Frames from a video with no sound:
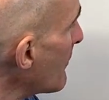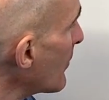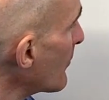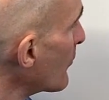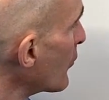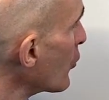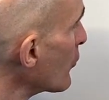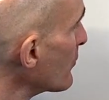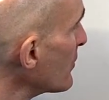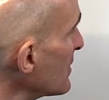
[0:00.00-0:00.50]
a
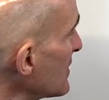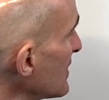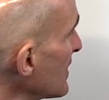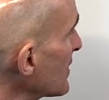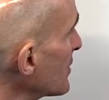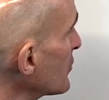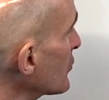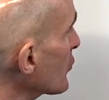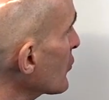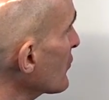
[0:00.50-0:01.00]

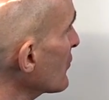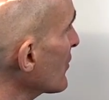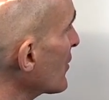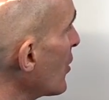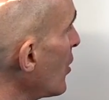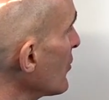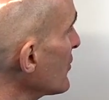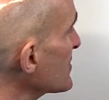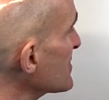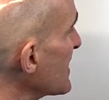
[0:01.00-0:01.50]
perpendicular, they
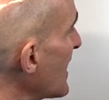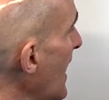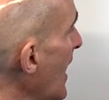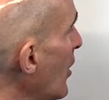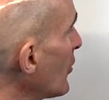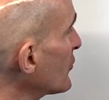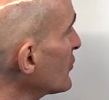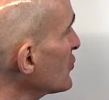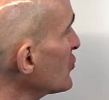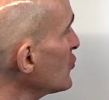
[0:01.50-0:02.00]
call this the
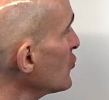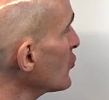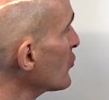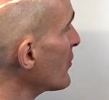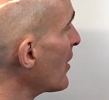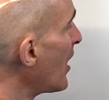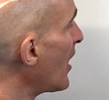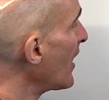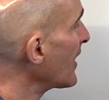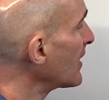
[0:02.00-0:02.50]
altitude or
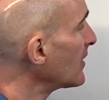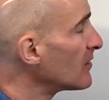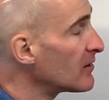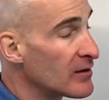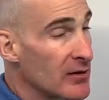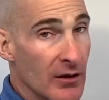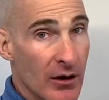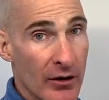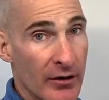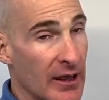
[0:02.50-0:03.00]
the height,
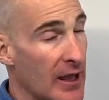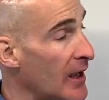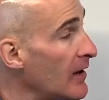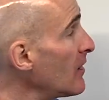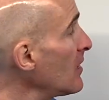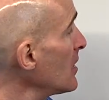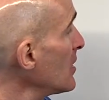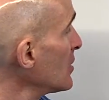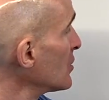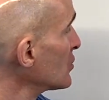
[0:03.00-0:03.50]

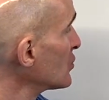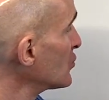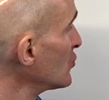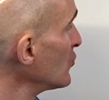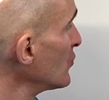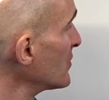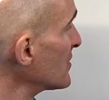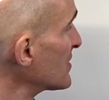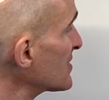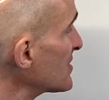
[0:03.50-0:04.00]
okay,
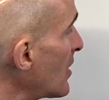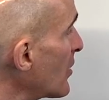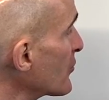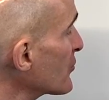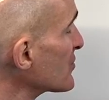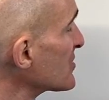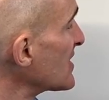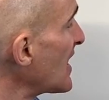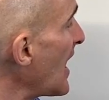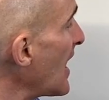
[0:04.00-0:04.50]
to this other
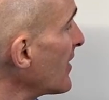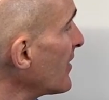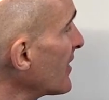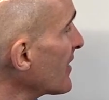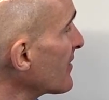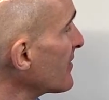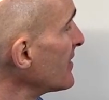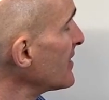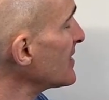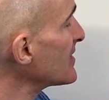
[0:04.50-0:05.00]
side
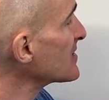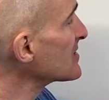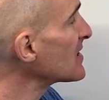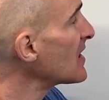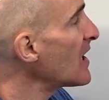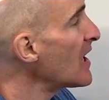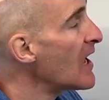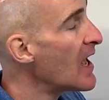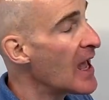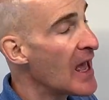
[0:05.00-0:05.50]
like this,
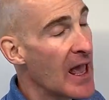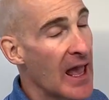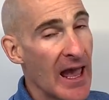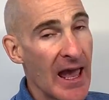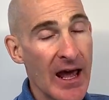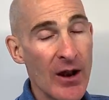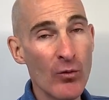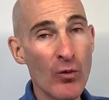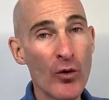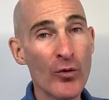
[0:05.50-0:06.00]

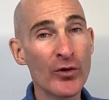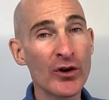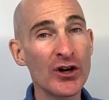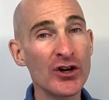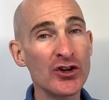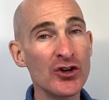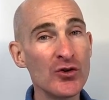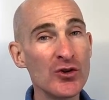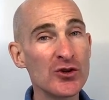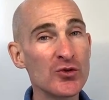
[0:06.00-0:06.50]
and what we're
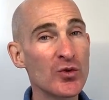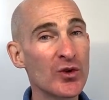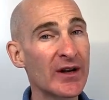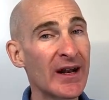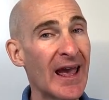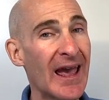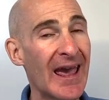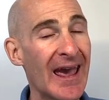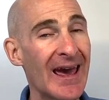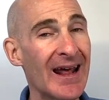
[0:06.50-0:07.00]
going to do is we're
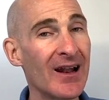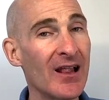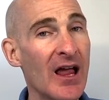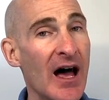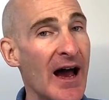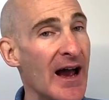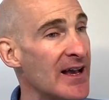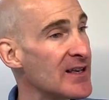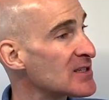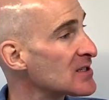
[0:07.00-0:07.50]
going to
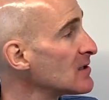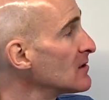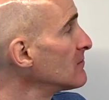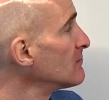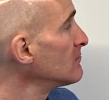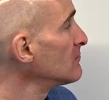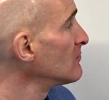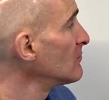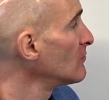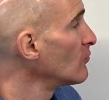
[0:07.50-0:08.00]
analyze
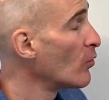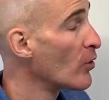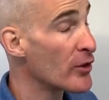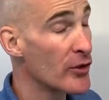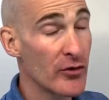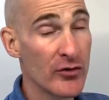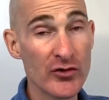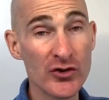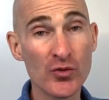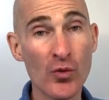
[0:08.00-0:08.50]

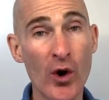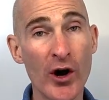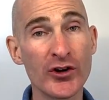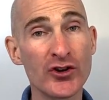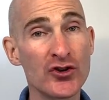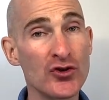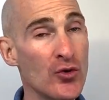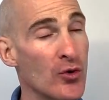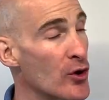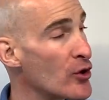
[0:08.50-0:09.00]
whether there's one,
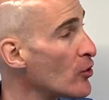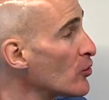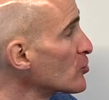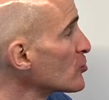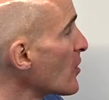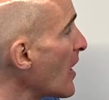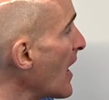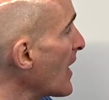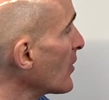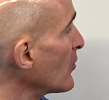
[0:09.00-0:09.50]
two, or no
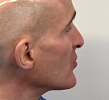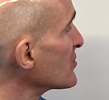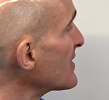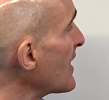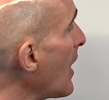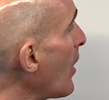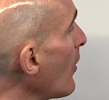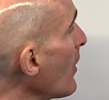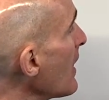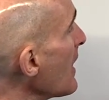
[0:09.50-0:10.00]
triangles.
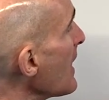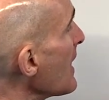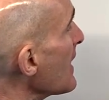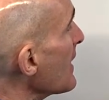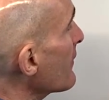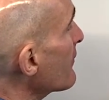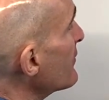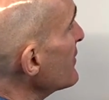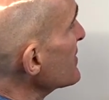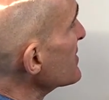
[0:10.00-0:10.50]
Now,
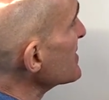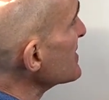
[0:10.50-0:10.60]
if this